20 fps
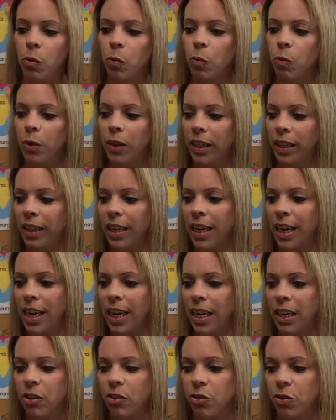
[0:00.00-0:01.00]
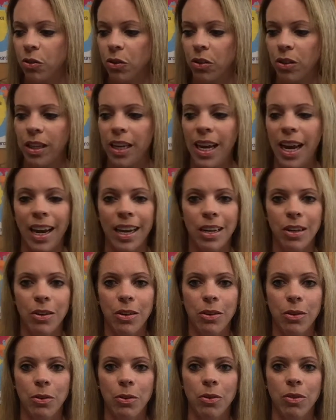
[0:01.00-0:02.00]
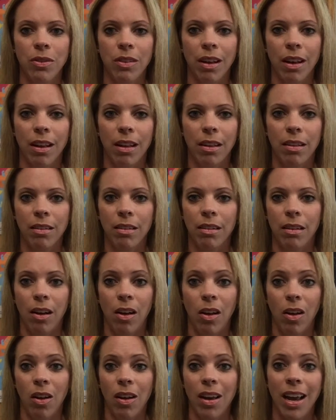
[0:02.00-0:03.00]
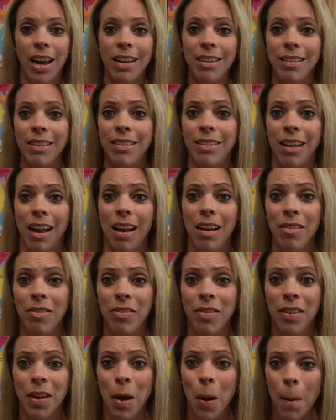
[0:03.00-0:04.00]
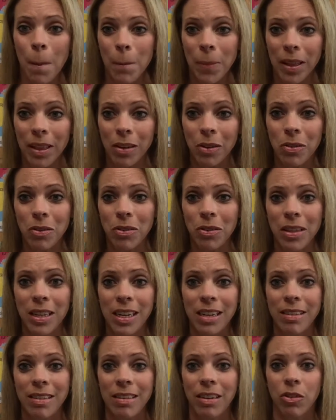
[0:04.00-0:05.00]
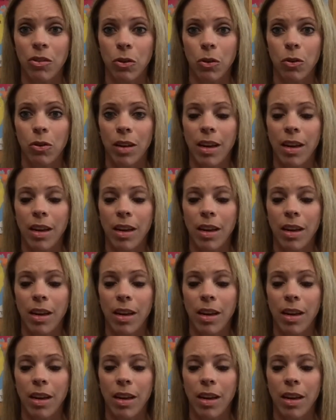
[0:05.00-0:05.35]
Really and truly, I use all kinds of stuff, but those are the essentials.